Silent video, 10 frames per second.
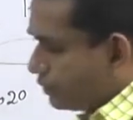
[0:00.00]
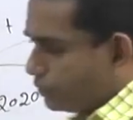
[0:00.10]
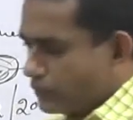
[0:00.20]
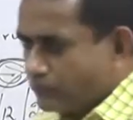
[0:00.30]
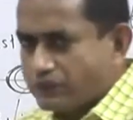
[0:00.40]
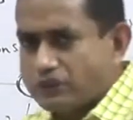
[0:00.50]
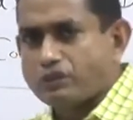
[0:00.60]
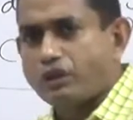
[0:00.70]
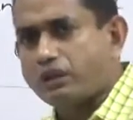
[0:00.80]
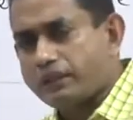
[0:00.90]
clause was
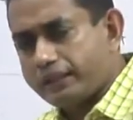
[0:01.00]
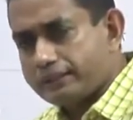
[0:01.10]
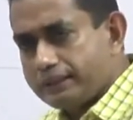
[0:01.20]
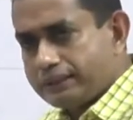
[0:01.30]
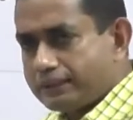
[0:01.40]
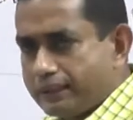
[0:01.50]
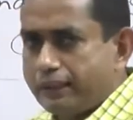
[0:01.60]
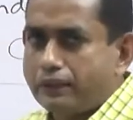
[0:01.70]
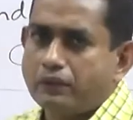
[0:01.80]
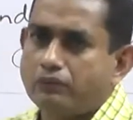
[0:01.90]
not
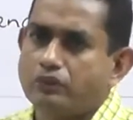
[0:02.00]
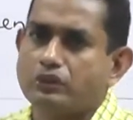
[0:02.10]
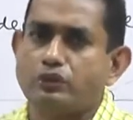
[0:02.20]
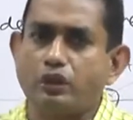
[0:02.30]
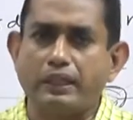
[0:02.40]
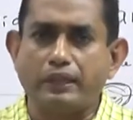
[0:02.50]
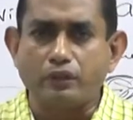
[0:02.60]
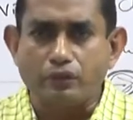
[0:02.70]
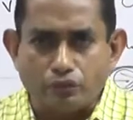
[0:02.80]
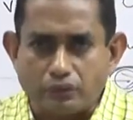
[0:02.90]
existing, was not
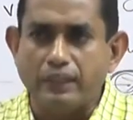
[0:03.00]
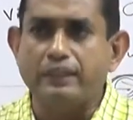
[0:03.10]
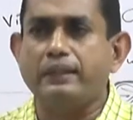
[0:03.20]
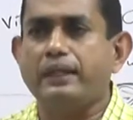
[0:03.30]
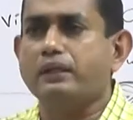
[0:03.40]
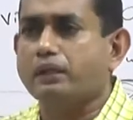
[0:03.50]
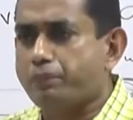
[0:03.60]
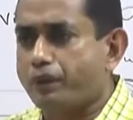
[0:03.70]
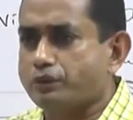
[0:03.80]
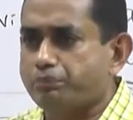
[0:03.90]
included in the
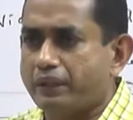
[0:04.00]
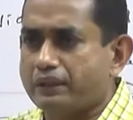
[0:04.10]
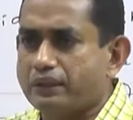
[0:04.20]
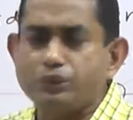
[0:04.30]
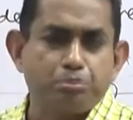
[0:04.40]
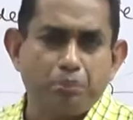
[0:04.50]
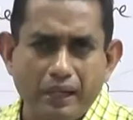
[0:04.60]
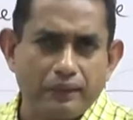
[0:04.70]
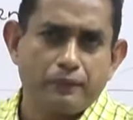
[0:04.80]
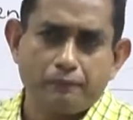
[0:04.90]
prospectus, but